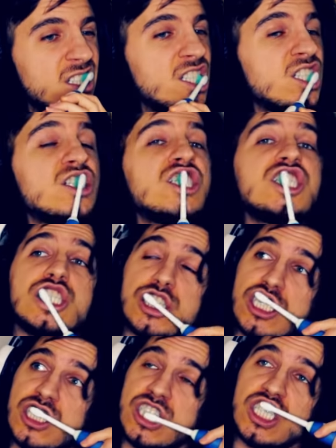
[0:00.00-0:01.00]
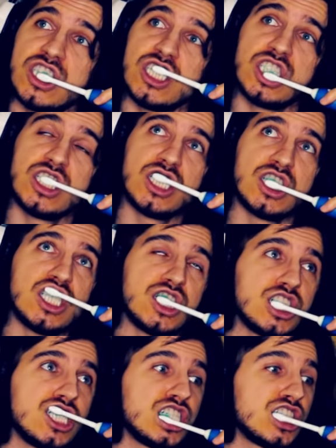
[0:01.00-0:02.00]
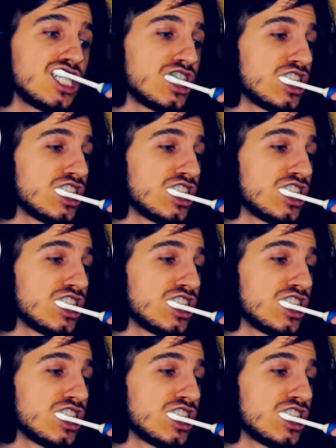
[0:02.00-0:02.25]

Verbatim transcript: Listen to me. Doesn't come to my face